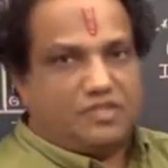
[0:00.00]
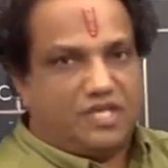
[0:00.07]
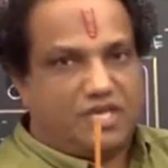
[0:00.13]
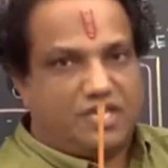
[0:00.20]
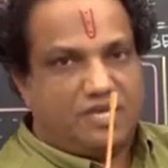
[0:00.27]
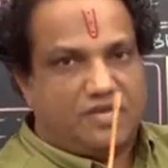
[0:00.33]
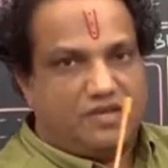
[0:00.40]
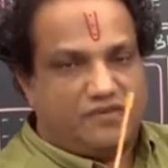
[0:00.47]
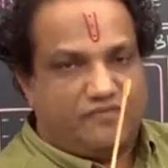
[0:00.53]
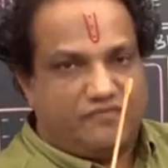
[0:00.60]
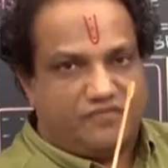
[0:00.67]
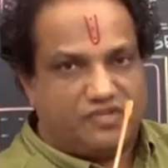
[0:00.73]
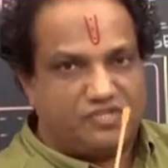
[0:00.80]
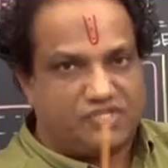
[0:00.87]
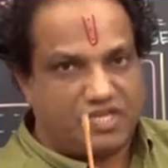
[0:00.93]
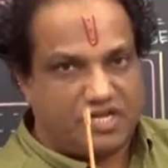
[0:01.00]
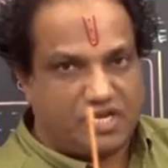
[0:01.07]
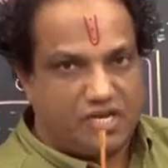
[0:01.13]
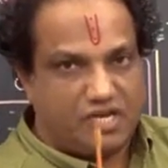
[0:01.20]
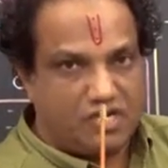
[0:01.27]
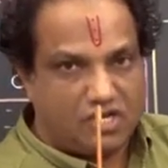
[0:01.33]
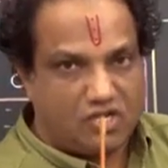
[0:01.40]
The
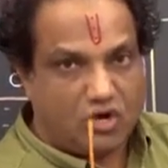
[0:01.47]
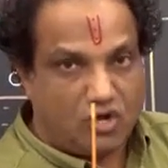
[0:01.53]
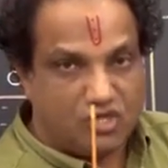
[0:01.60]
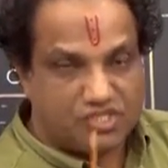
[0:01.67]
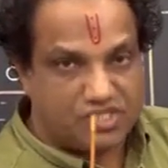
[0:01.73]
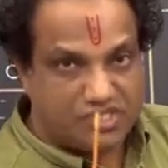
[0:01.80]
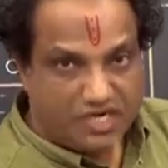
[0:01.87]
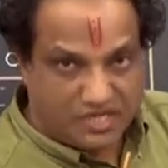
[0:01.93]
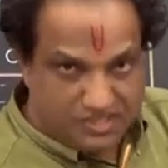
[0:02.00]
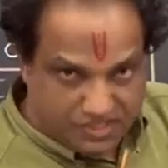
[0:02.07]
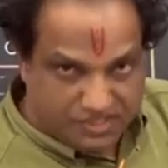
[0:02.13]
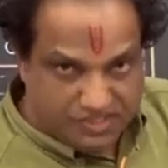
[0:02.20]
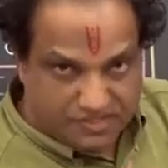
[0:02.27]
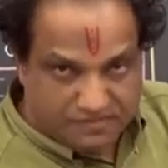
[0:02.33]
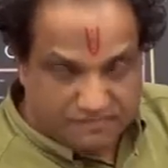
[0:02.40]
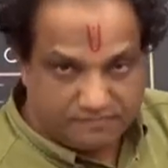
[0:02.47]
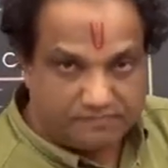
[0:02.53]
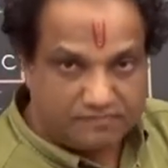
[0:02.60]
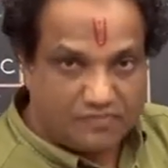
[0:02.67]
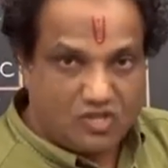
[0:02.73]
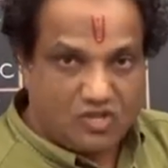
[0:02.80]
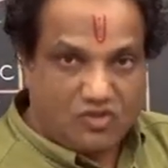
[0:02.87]
physical constants
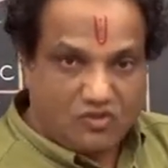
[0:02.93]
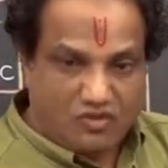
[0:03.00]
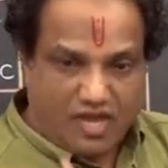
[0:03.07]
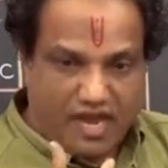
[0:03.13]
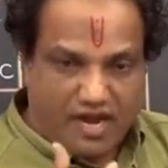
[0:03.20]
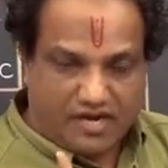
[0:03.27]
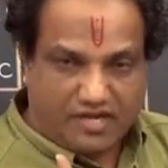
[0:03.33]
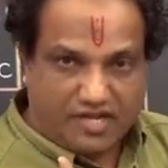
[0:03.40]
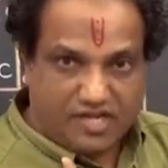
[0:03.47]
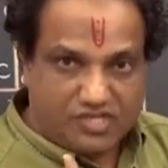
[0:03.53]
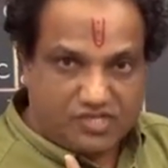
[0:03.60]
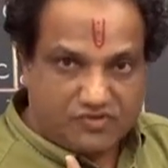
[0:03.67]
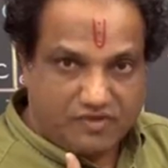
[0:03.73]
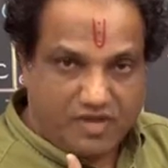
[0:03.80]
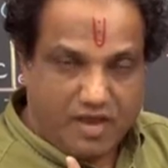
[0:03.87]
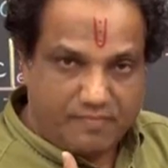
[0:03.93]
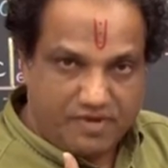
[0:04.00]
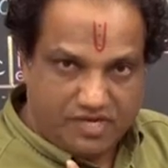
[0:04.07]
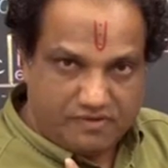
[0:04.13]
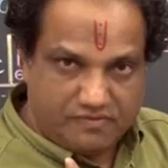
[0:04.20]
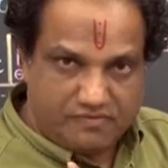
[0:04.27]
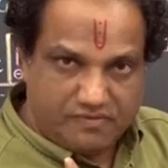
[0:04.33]
attached,
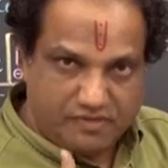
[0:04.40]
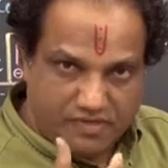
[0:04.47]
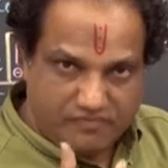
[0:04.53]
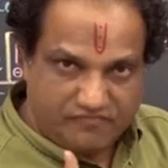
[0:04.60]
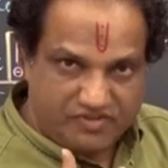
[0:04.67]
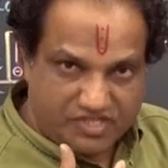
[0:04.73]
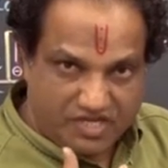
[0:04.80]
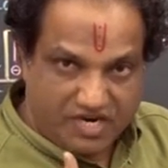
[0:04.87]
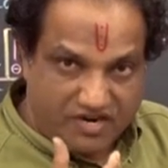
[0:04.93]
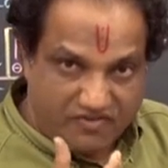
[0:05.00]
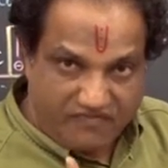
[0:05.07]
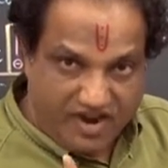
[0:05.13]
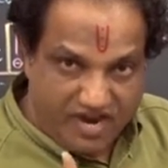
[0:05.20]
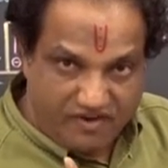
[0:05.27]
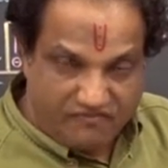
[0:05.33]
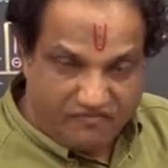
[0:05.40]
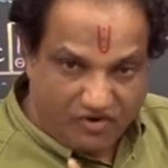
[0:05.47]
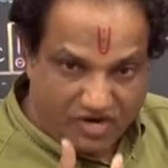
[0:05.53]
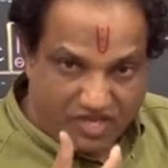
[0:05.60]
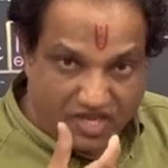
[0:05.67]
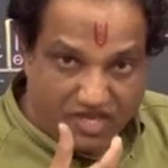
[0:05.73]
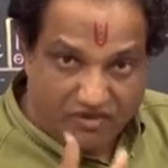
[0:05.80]
which are defined
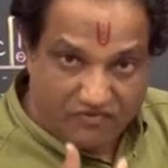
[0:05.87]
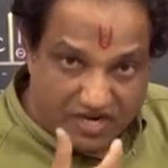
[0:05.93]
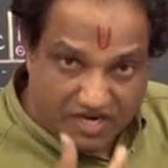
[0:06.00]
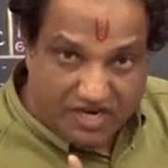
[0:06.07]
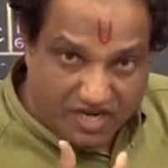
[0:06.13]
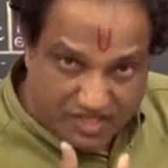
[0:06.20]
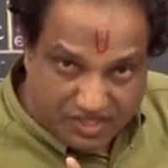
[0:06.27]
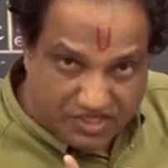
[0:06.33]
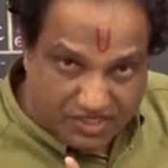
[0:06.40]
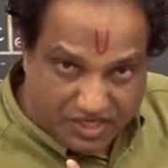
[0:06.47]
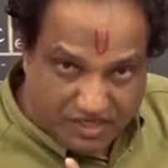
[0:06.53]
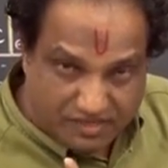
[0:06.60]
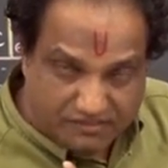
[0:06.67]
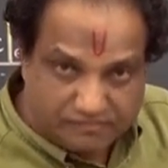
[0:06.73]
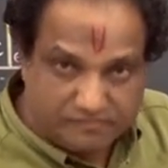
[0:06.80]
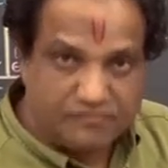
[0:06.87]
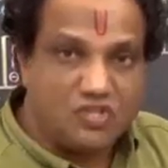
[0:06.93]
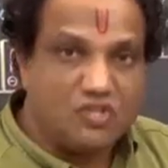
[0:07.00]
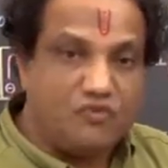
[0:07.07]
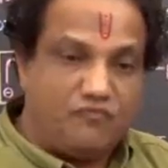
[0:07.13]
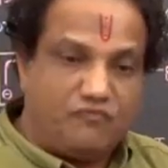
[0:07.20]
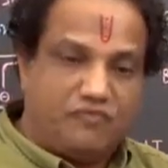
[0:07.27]
for a given transistor,
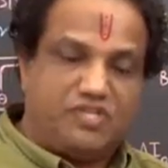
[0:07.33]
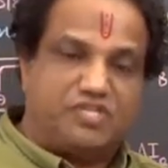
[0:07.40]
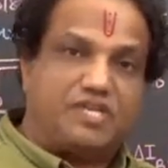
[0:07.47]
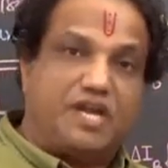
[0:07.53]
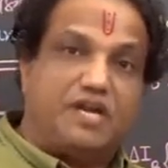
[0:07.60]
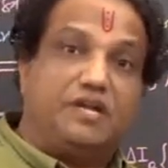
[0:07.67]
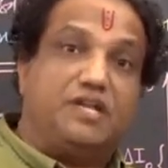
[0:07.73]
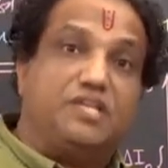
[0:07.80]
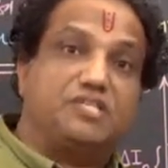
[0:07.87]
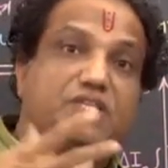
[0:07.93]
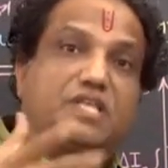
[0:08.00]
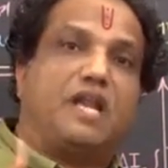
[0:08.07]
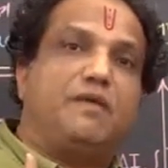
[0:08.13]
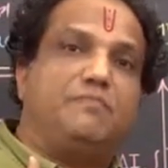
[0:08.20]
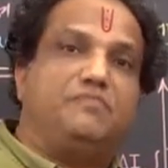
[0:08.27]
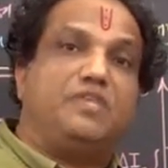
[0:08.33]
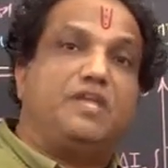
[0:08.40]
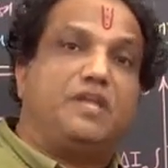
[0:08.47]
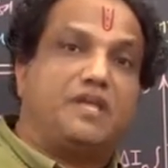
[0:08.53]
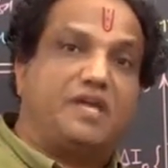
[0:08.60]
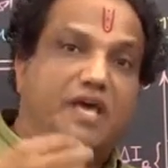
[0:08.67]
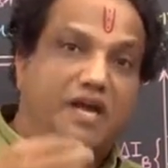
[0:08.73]
which can describe
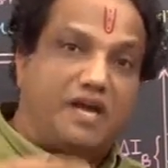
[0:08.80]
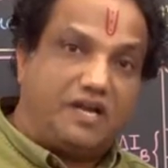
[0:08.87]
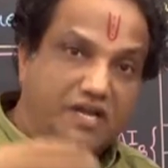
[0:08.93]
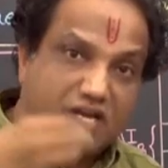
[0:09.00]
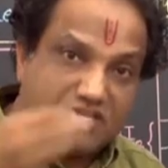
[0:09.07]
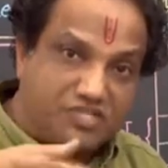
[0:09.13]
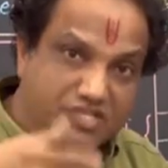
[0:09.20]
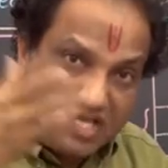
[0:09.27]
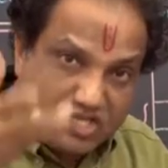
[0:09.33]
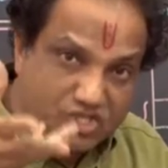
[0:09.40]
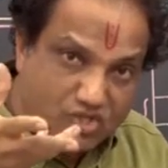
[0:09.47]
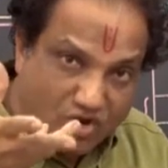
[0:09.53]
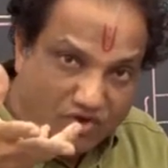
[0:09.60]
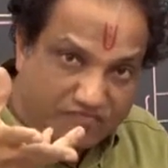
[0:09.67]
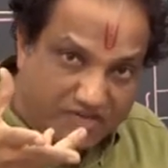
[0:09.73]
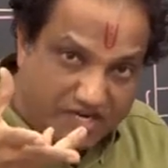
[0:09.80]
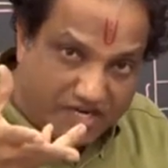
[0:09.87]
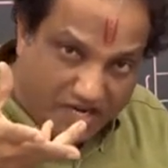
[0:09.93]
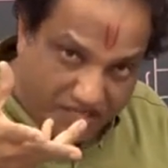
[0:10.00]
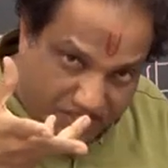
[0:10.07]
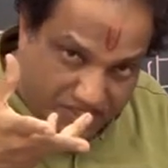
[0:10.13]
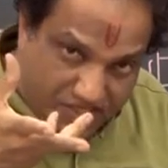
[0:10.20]
the characteristics of the
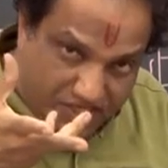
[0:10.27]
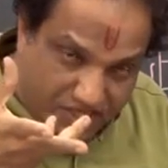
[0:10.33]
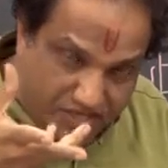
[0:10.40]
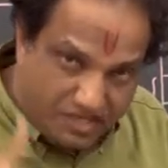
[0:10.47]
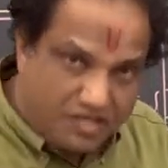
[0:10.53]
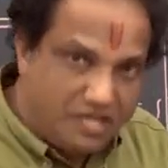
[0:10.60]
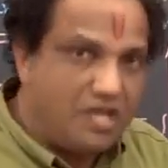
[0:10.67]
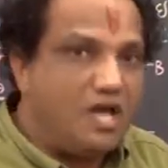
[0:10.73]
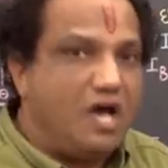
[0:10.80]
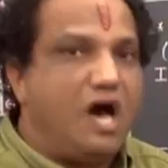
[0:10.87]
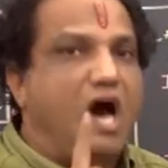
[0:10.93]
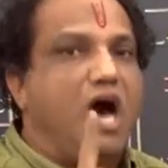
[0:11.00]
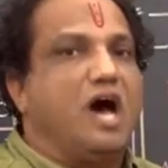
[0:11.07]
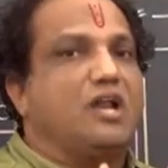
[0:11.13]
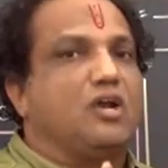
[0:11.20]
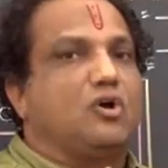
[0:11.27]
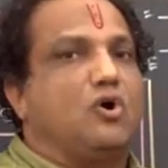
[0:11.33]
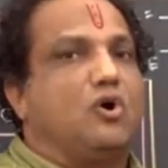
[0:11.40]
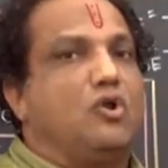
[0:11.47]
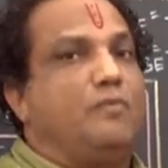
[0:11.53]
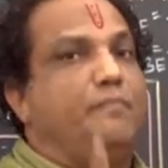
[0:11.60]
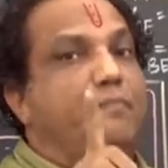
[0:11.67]
transistor, are
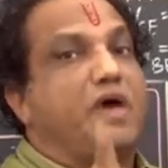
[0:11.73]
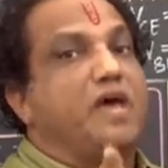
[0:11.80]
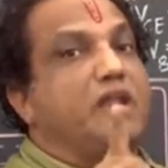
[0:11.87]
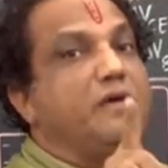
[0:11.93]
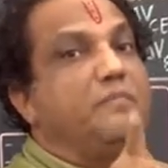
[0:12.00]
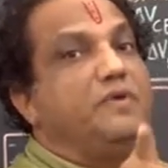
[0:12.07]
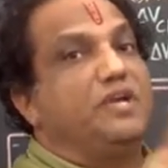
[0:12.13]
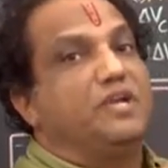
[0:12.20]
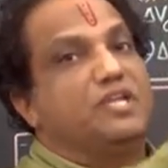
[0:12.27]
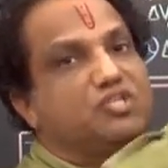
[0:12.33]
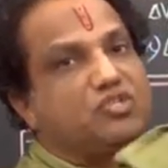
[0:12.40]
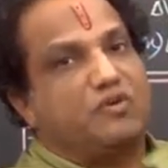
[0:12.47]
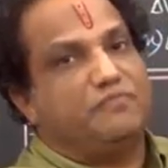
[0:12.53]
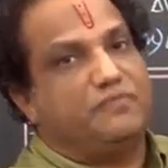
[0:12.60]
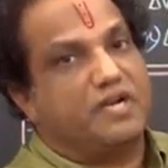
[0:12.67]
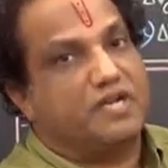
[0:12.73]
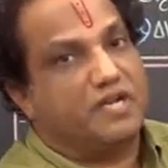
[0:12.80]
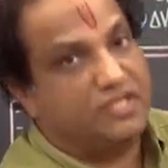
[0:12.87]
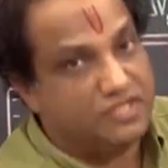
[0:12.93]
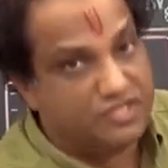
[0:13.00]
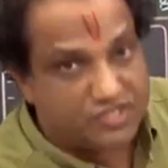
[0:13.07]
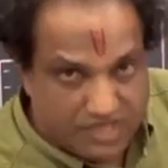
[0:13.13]
called parameters of the
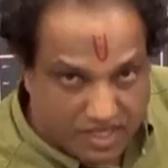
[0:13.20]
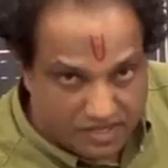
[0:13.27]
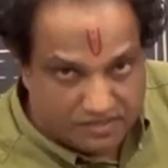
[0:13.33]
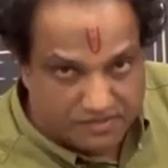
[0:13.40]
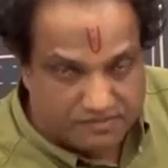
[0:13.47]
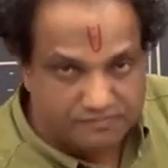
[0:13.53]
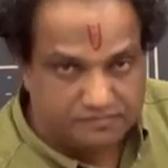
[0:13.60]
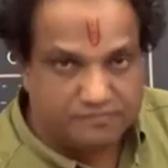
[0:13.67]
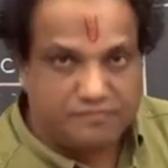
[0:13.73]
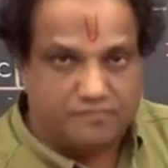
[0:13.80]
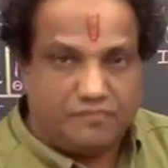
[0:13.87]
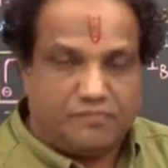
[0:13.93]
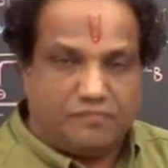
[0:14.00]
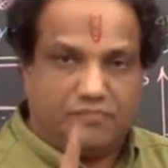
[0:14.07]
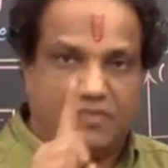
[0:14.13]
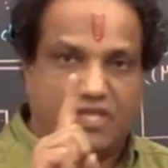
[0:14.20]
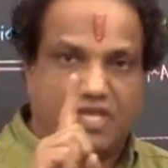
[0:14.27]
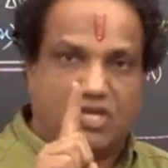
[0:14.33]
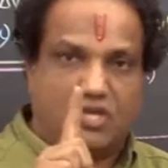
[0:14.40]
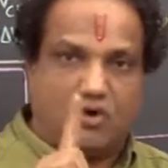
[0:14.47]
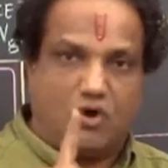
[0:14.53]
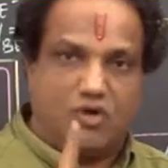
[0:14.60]
transistor.
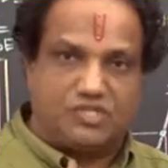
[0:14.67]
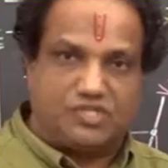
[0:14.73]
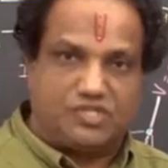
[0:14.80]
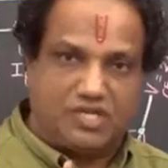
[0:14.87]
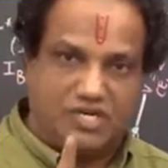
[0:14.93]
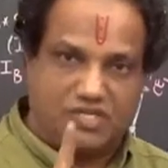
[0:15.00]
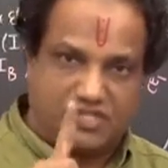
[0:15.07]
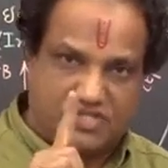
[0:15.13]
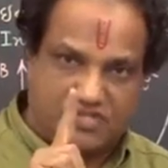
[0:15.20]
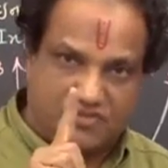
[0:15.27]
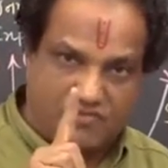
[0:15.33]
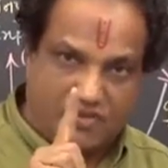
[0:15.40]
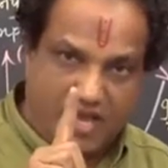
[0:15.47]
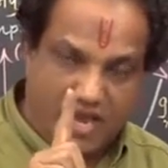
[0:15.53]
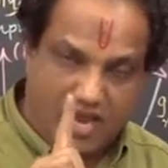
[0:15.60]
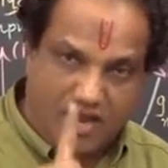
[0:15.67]
The constants